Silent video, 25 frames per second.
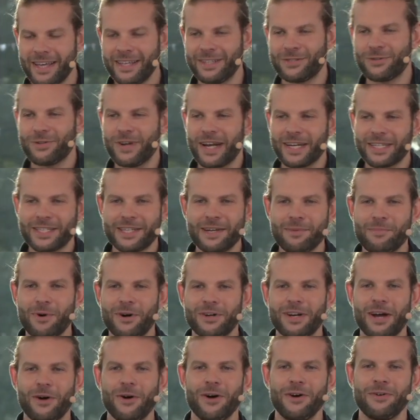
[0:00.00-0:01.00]
introduction
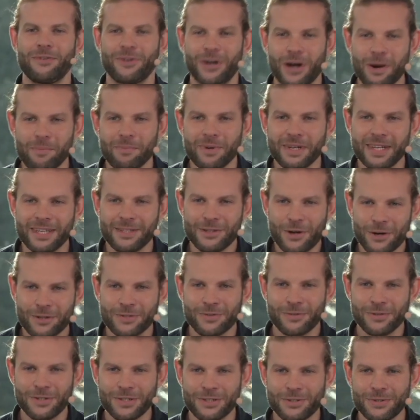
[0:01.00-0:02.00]
about our company
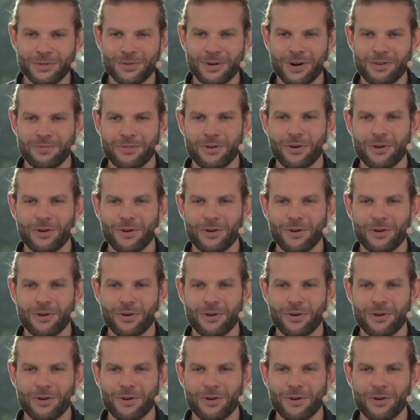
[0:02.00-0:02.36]
Dox42,